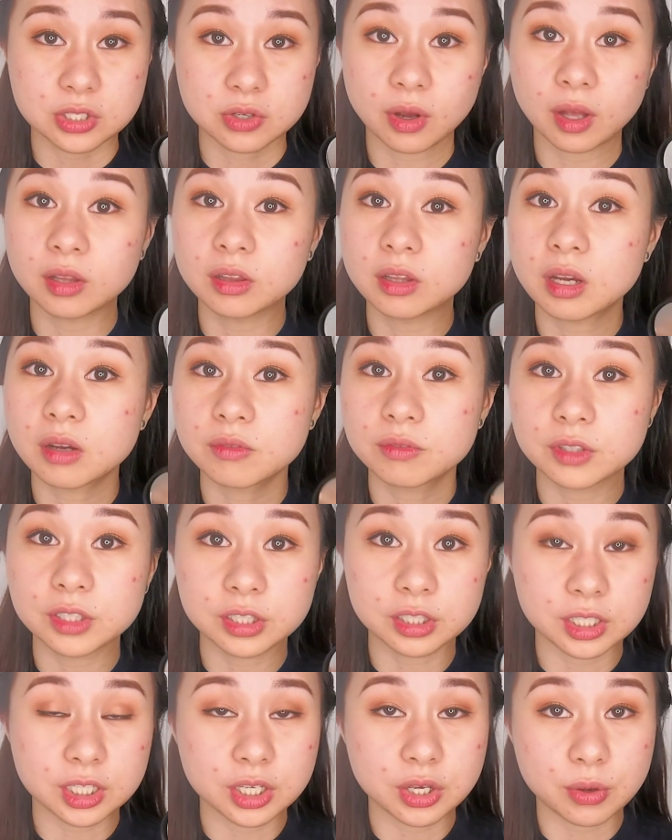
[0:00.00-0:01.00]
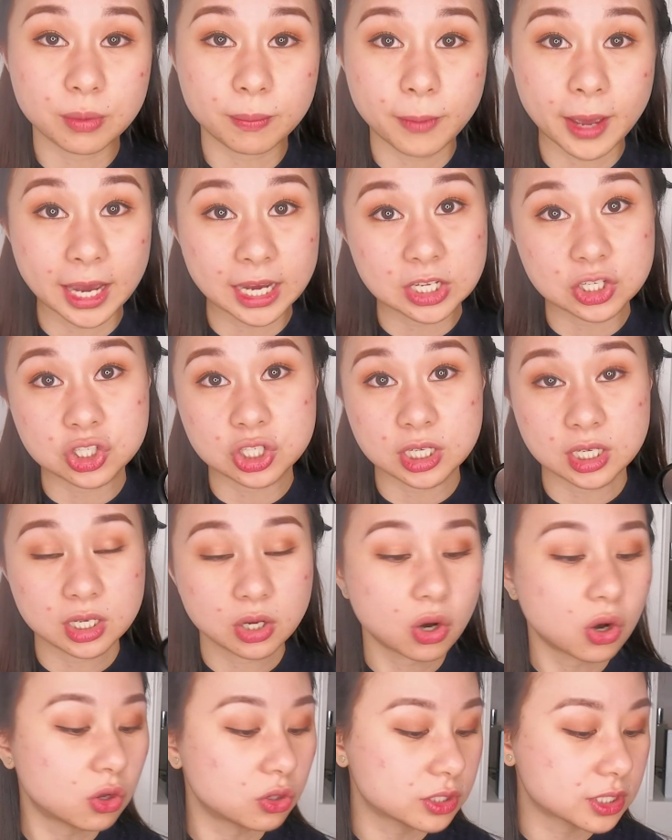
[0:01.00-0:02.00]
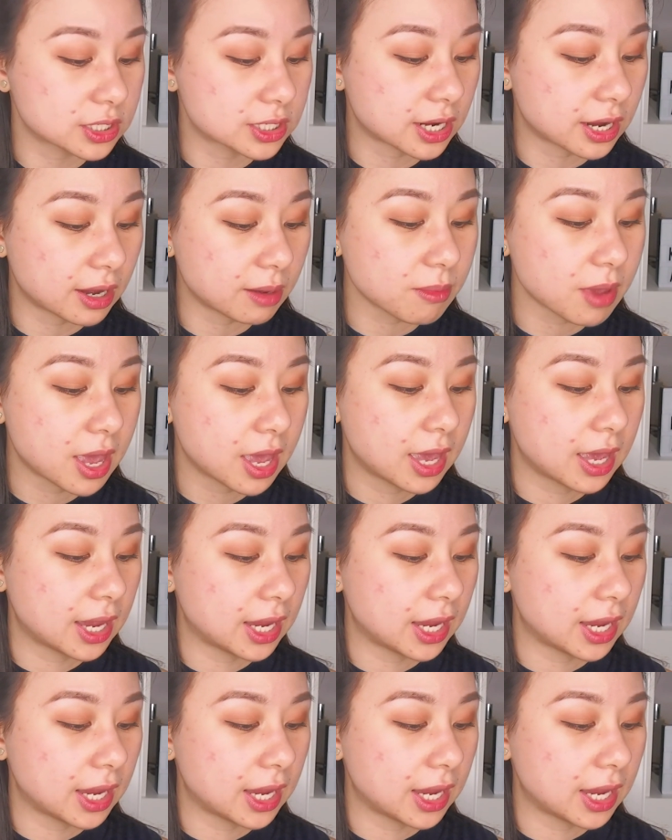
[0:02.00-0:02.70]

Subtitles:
So I love Clio packaging all the time.